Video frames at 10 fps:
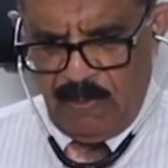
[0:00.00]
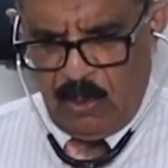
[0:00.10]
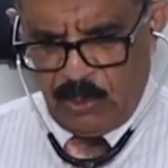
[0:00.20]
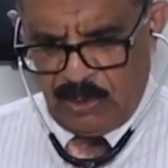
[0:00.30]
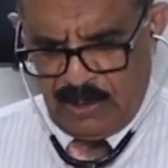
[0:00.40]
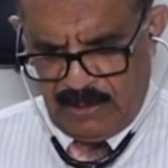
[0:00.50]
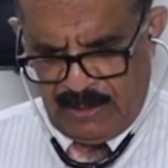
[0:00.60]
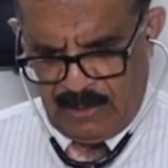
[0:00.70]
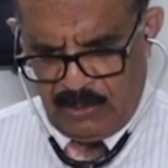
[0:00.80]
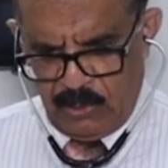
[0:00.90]
be
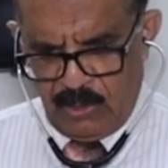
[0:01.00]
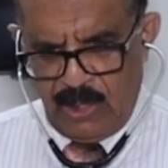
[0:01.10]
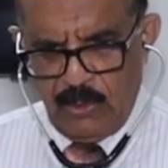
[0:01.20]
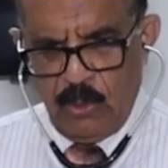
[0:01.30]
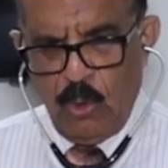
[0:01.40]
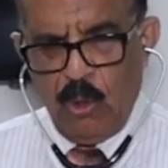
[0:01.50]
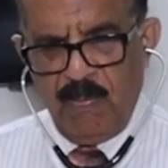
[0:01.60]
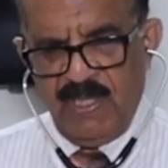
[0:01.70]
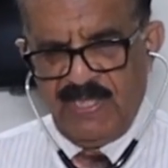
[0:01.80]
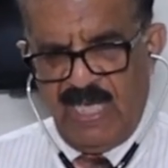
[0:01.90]
auscultated so that you don't
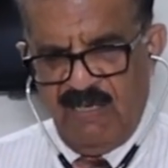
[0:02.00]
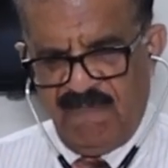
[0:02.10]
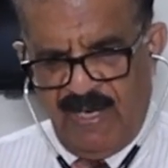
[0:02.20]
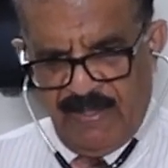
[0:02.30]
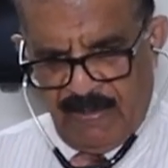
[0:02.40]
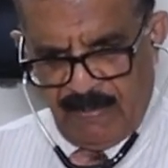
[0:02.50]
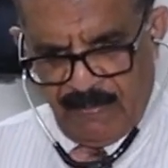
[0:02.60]
miss any finding.